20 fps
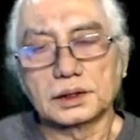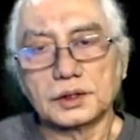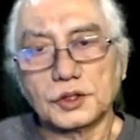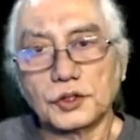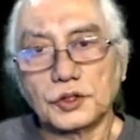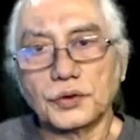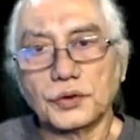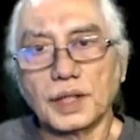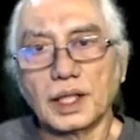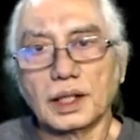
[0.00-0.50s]

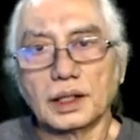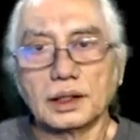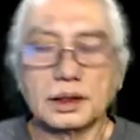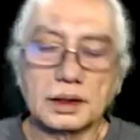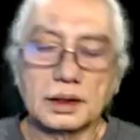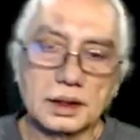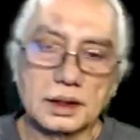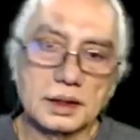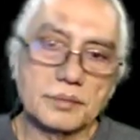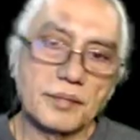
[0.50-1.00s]
doing
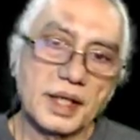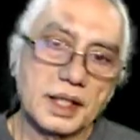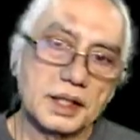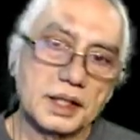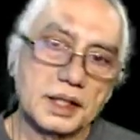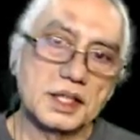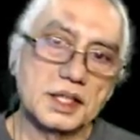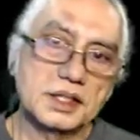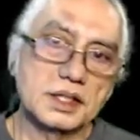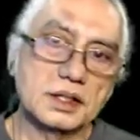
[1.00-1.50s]
the
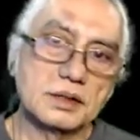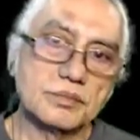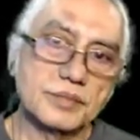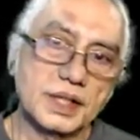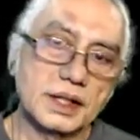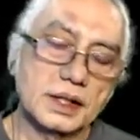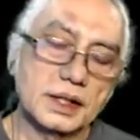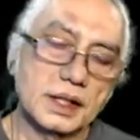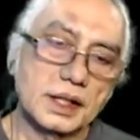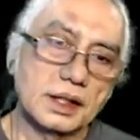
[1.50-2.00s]
meditation
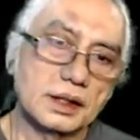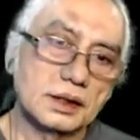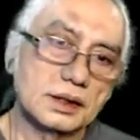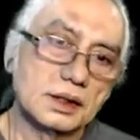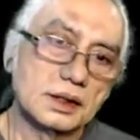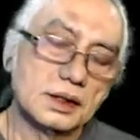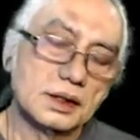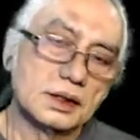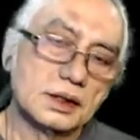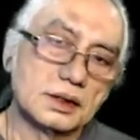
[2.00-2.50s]
breathing,
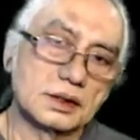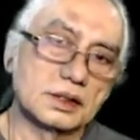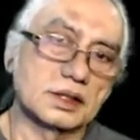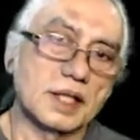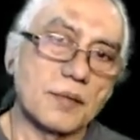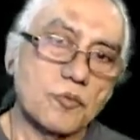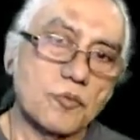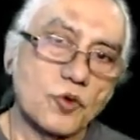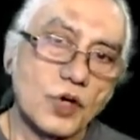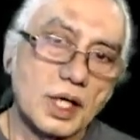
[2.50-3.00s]

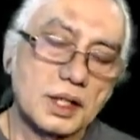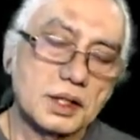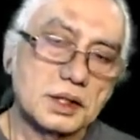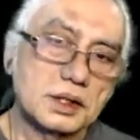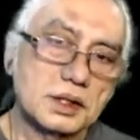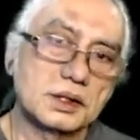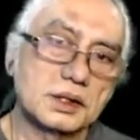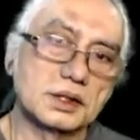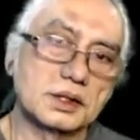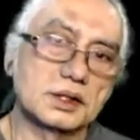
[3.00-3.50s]
step
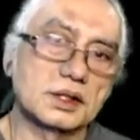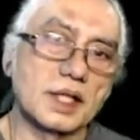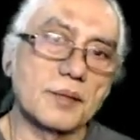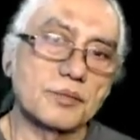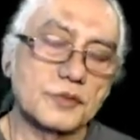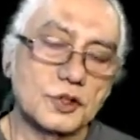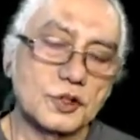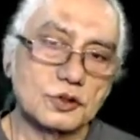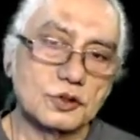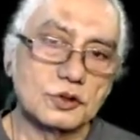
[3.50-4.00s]
1,
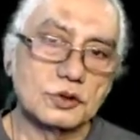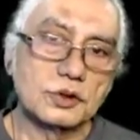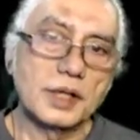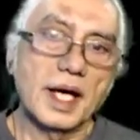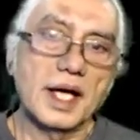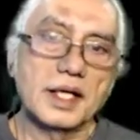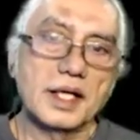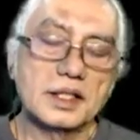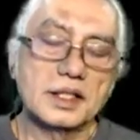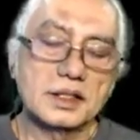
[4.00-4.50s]
step 2,
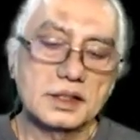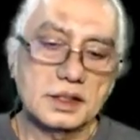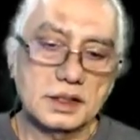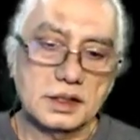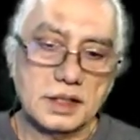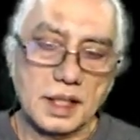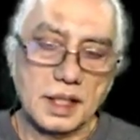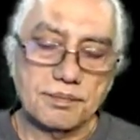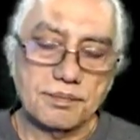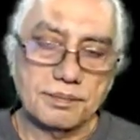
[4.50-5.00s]
and
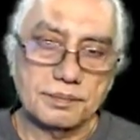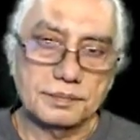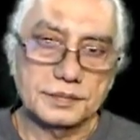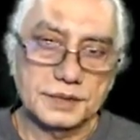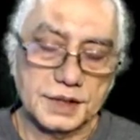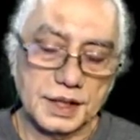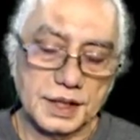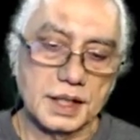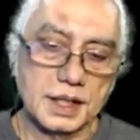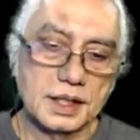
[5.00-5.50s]
step
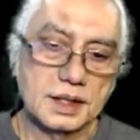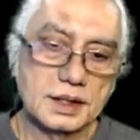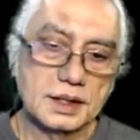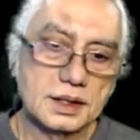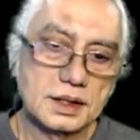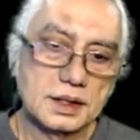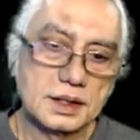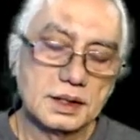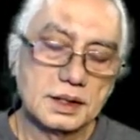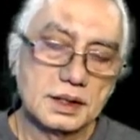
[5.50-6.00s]
3.
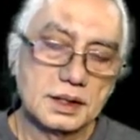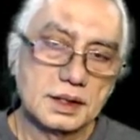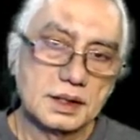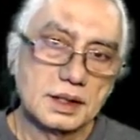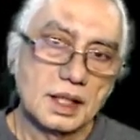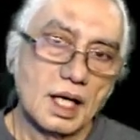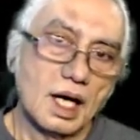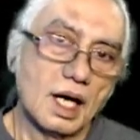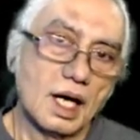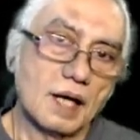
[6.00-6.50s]

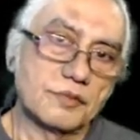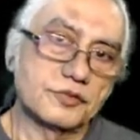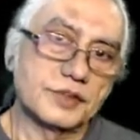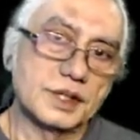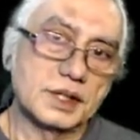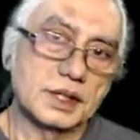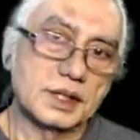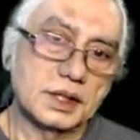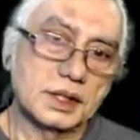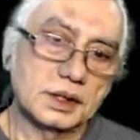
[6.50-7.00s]

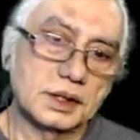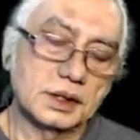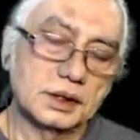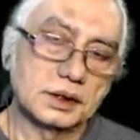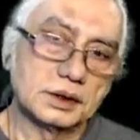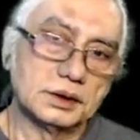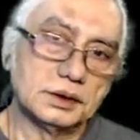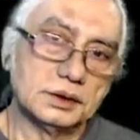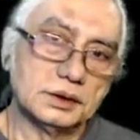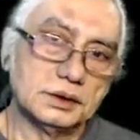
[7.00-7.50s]
After
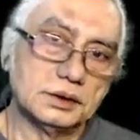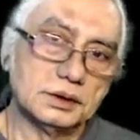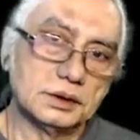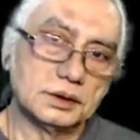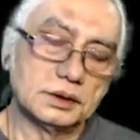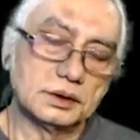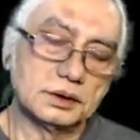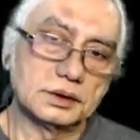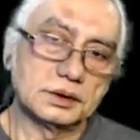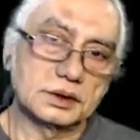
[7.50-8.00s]

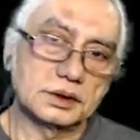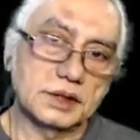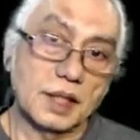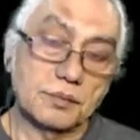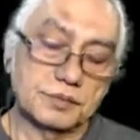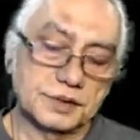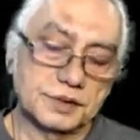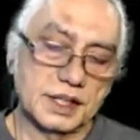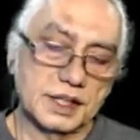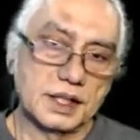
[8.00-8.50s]

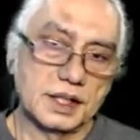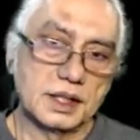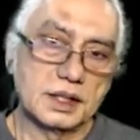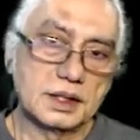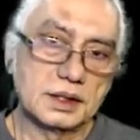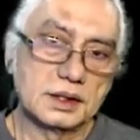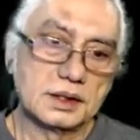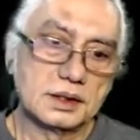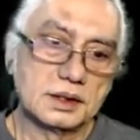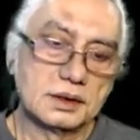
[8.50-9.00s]
step 3,
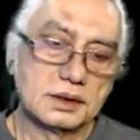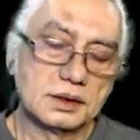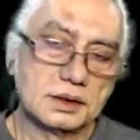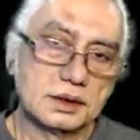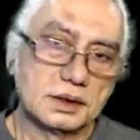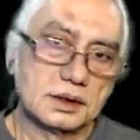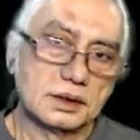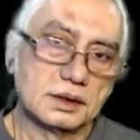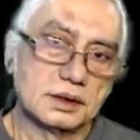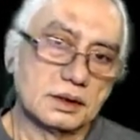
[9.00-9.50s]

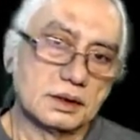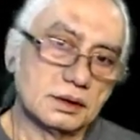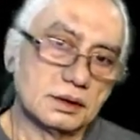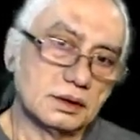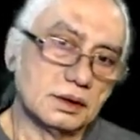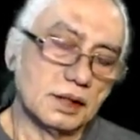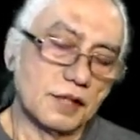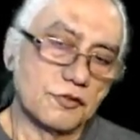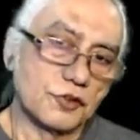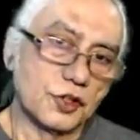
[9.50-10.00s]

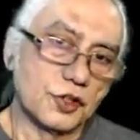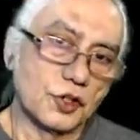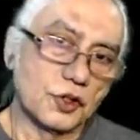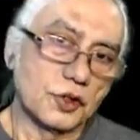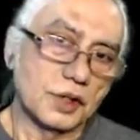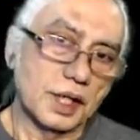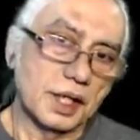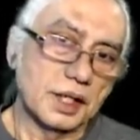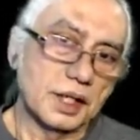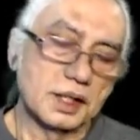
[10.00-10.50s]
if you
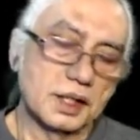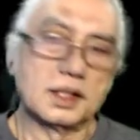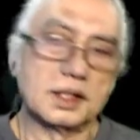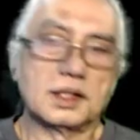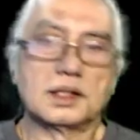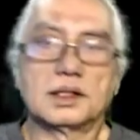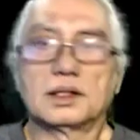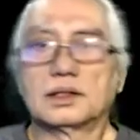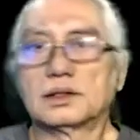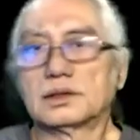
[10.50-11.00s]

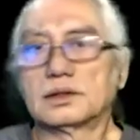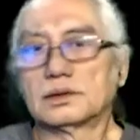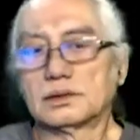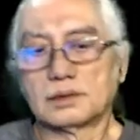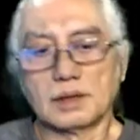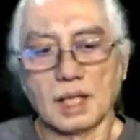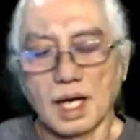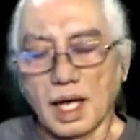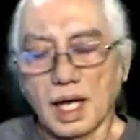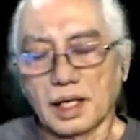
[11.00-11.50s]
already,
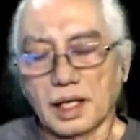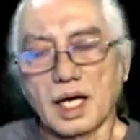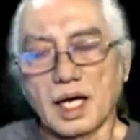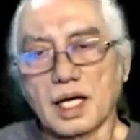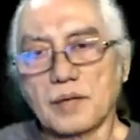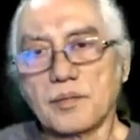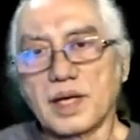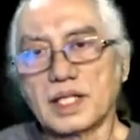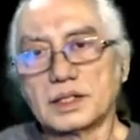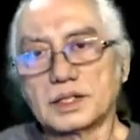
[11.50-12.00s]
like
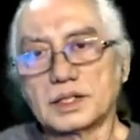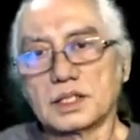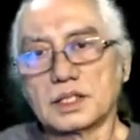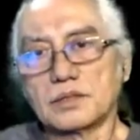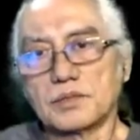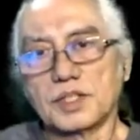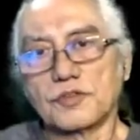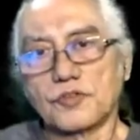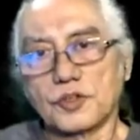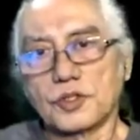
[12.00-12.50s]
I
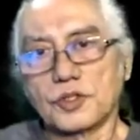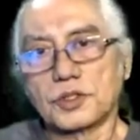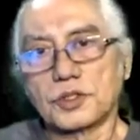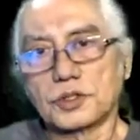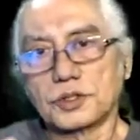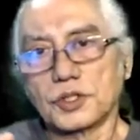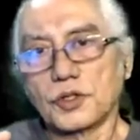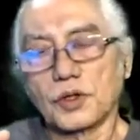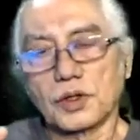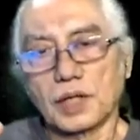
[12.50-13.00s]
mentioned
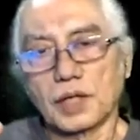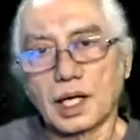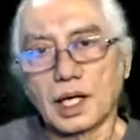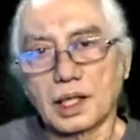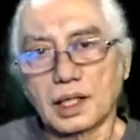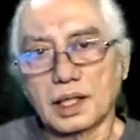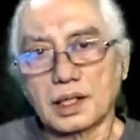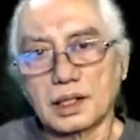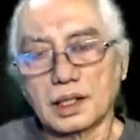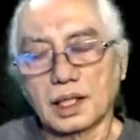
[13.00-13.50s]
before, you
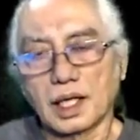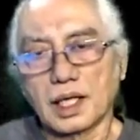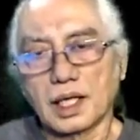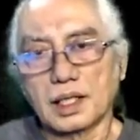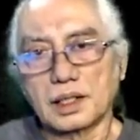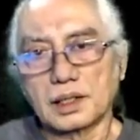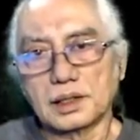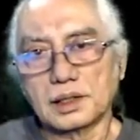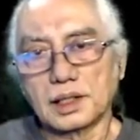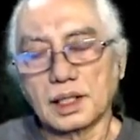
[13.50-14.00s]
already
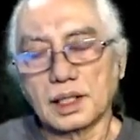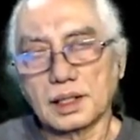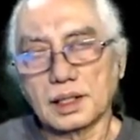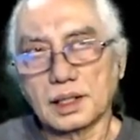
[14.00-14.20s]
can